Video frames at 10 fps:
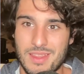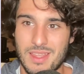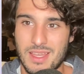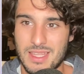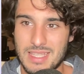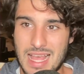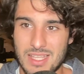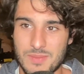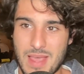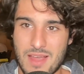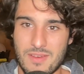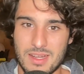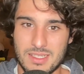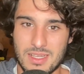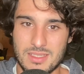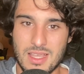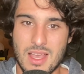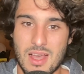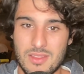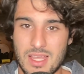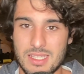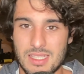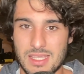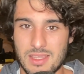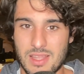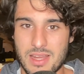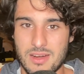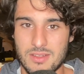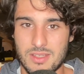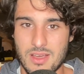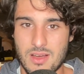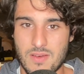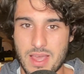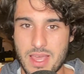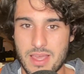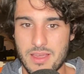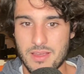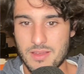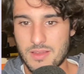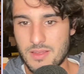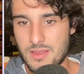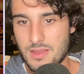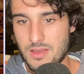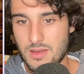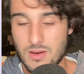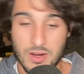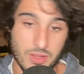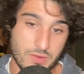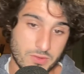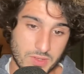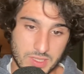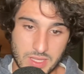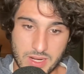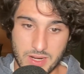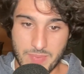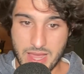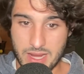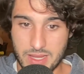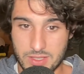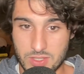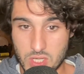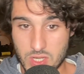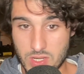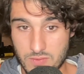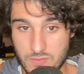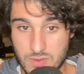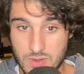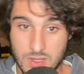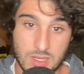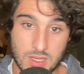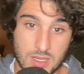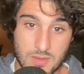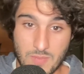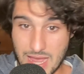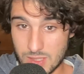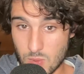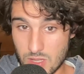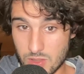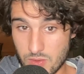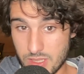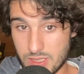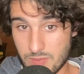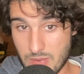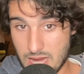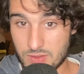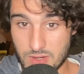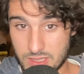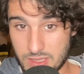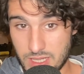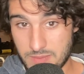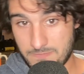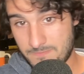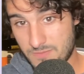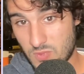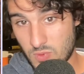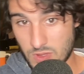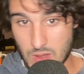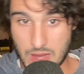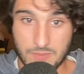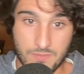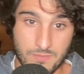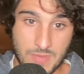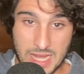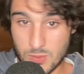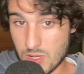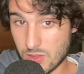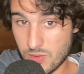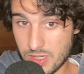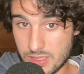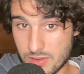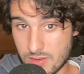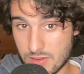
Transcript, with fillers: the Dallas Mavericks, because unless like the Lakers go, hey, are you interested in a package of Maxwell Lewis and Max Christie, or like Maxwell Lewis